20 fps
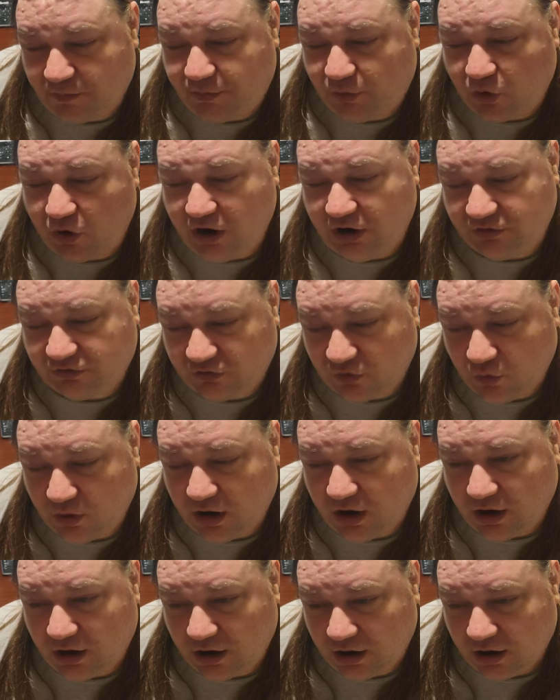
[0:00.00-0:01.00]
the point to
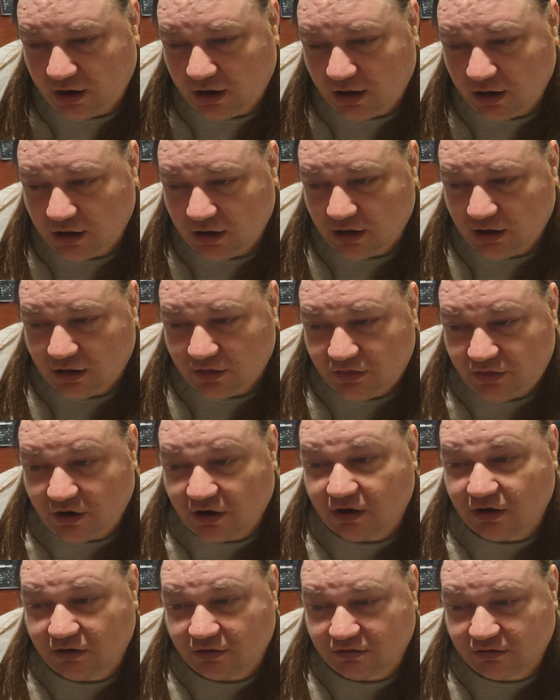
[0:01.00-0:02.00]
where
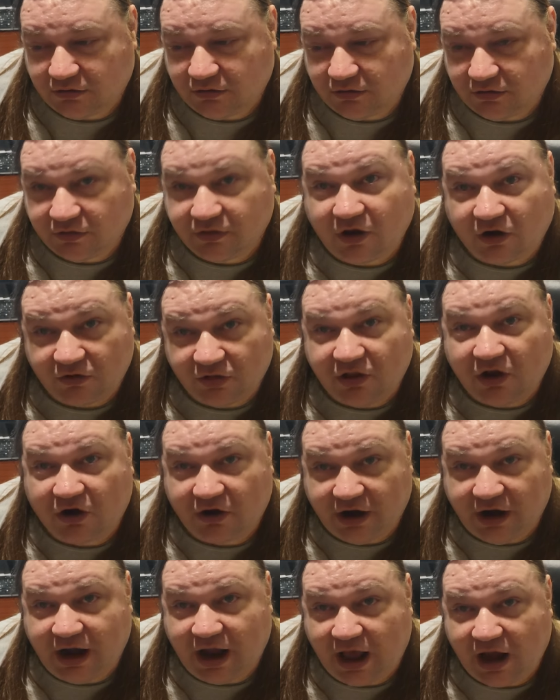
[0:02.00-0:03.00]
they're
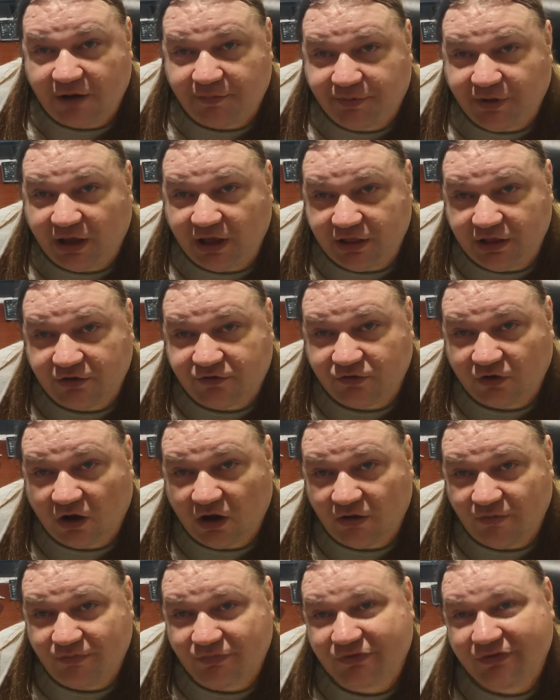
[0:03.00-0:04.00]
learning how to play the
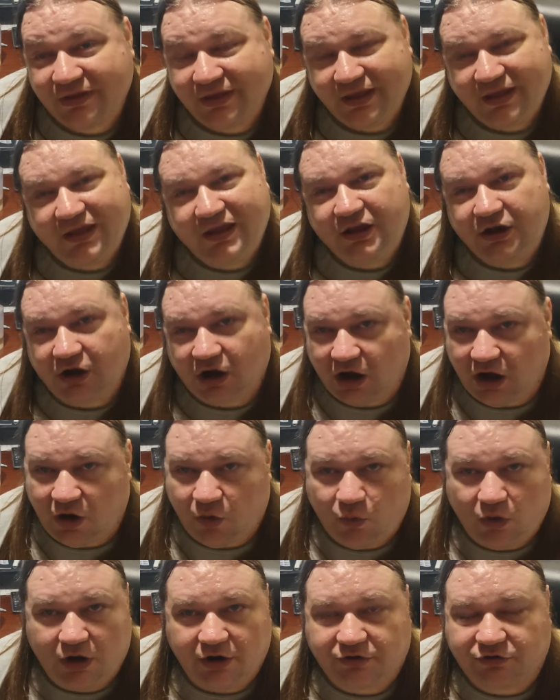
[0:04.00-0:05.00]
drums. You're
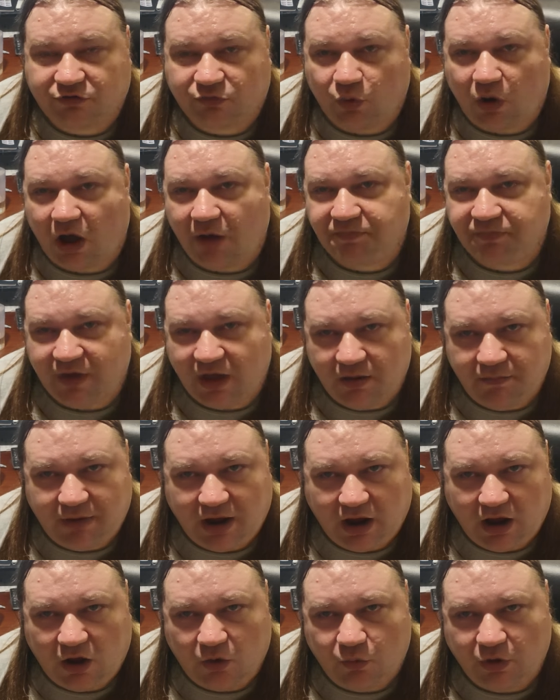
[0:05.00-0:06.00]
gonna want to swap them
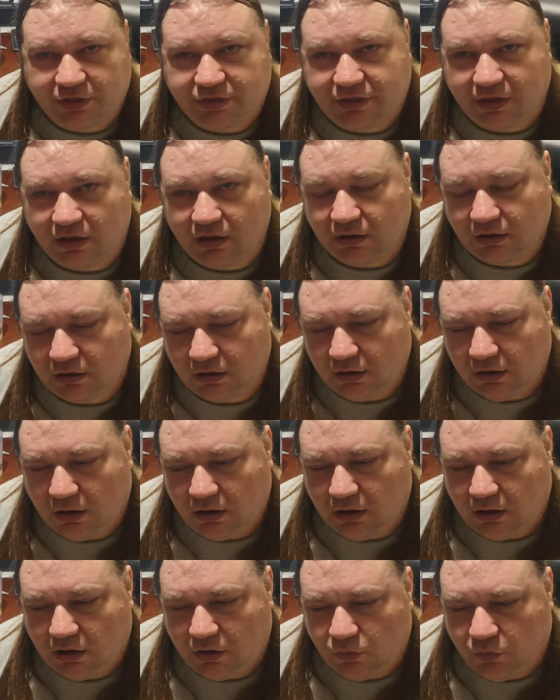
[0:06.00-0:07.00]
out with
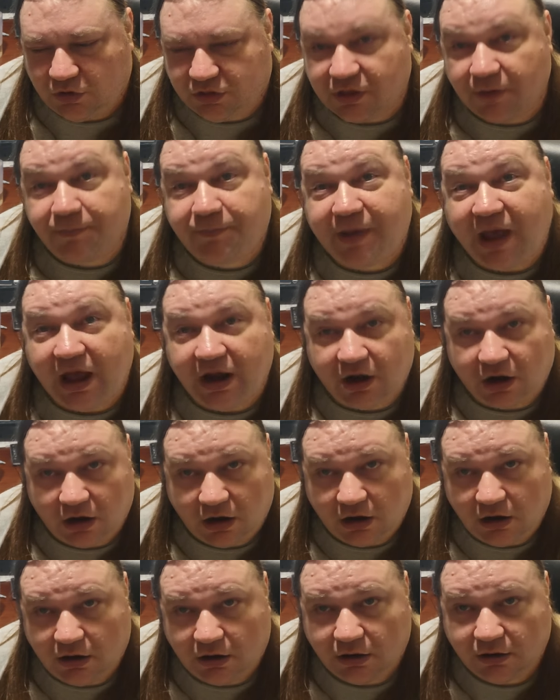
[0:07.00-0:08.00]
the
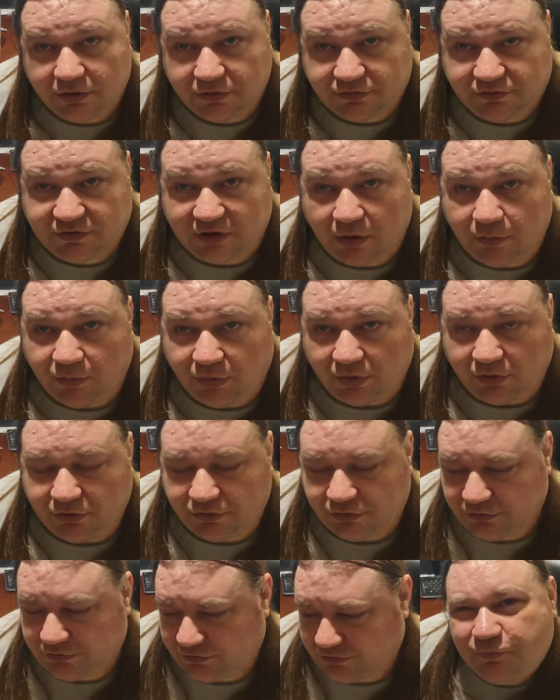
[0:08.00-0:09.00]
better cymbal.
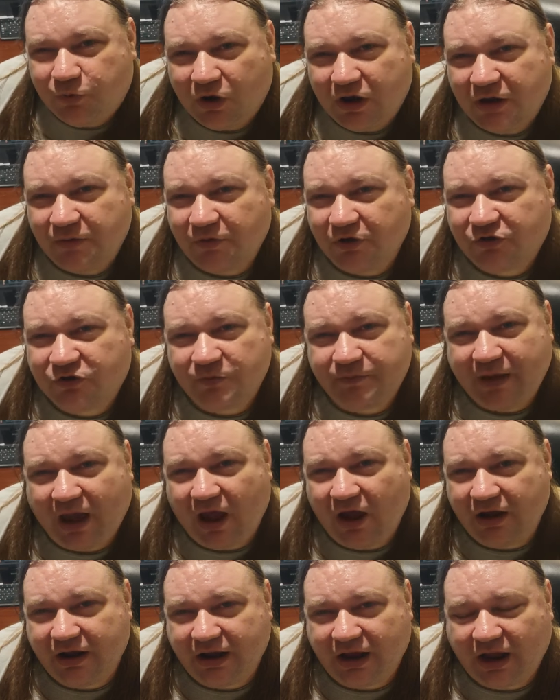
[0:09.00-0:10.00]
That's pretty much
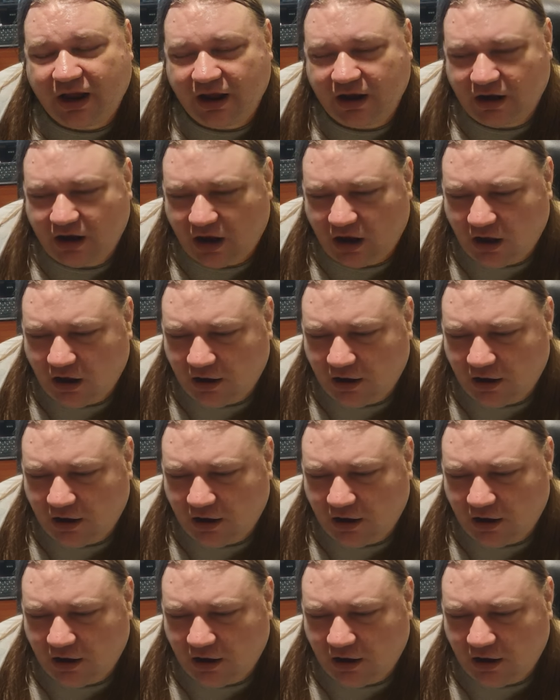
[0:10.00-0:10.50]
about it.